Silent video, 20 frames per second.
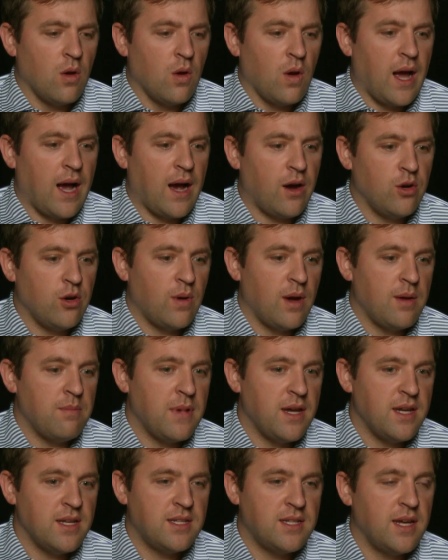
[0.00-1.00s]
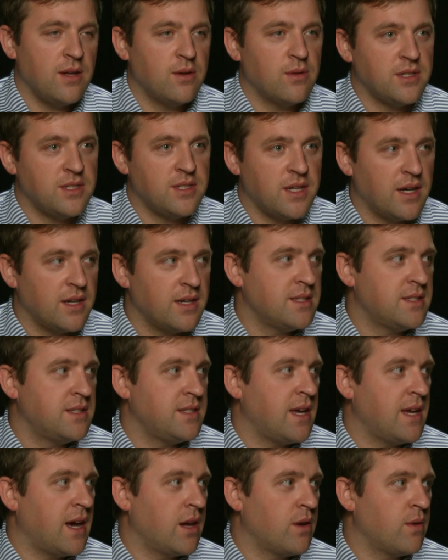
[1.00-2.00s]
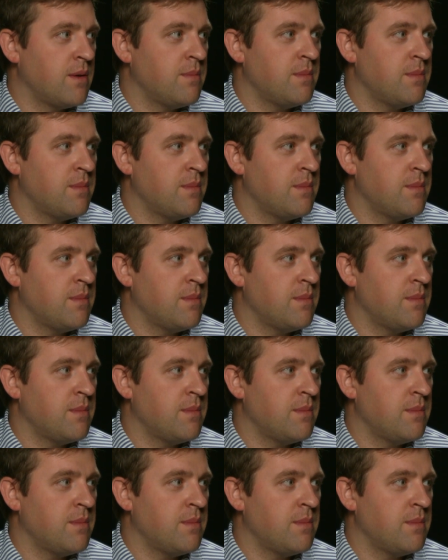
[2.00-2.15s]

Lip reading: How do I maintain redundancy? How do I